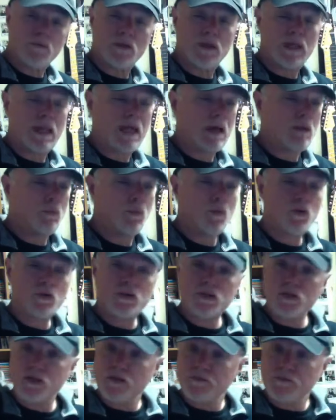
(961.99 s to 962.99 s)
lot more
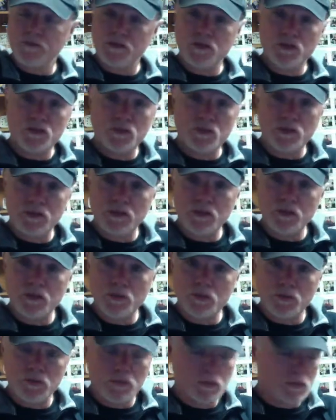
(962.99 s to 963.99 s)
stuff that you can
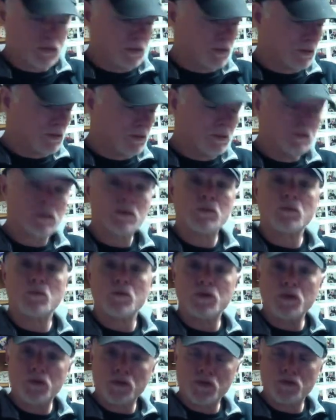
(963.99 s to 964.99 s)
use
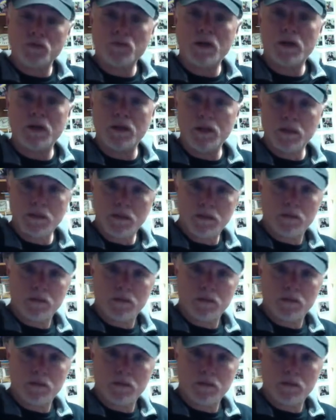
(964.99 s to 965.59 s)
when you're creating